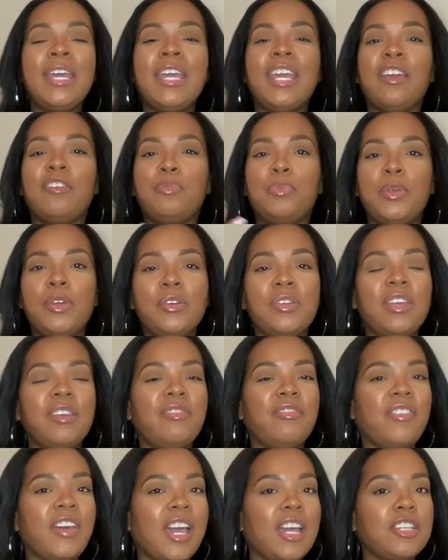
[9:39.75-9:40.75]
If beauty,
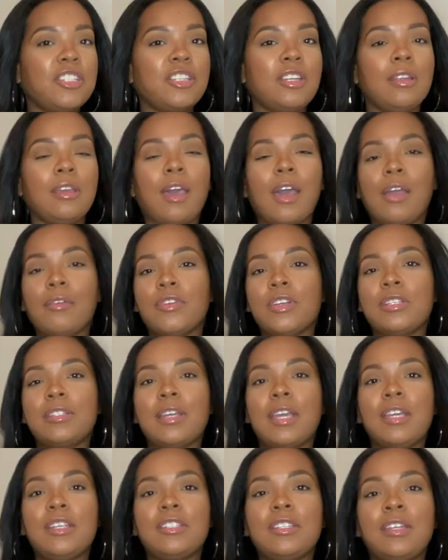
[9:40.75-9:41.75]
fashion,
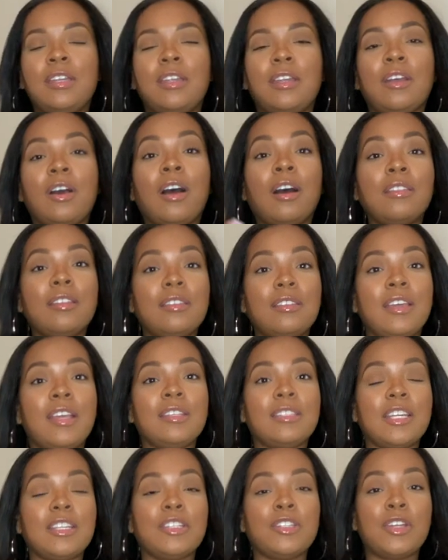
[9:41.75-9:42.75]
conversation, and all the
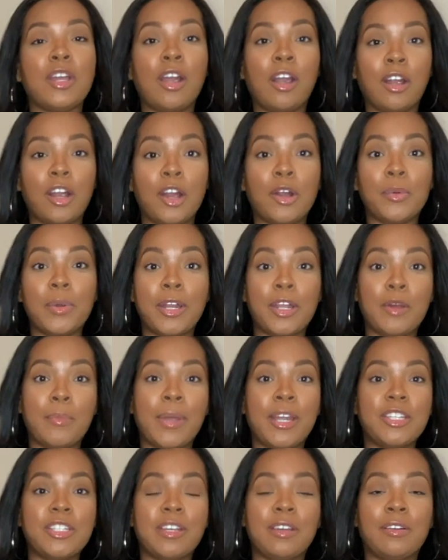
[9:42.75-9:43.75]
things that are already on
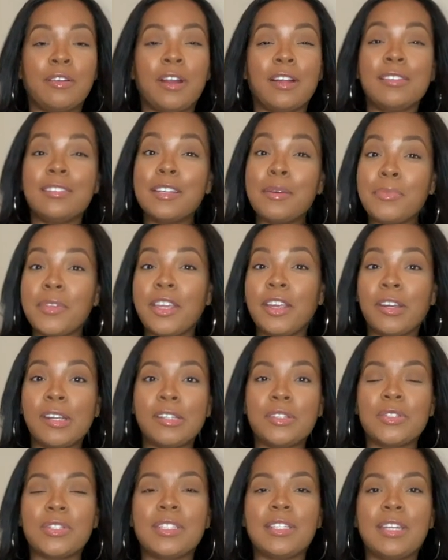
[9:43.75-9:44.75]
my channel are something you're
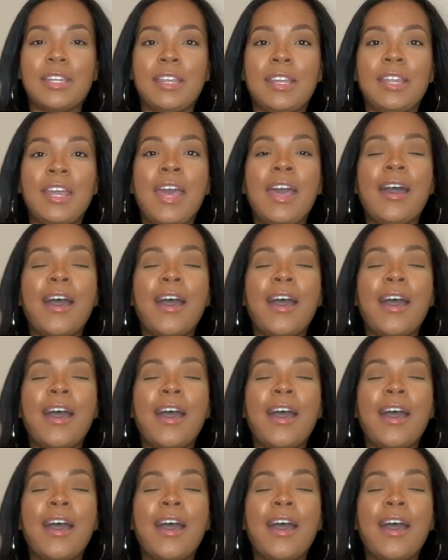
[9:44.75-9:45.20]
interested in,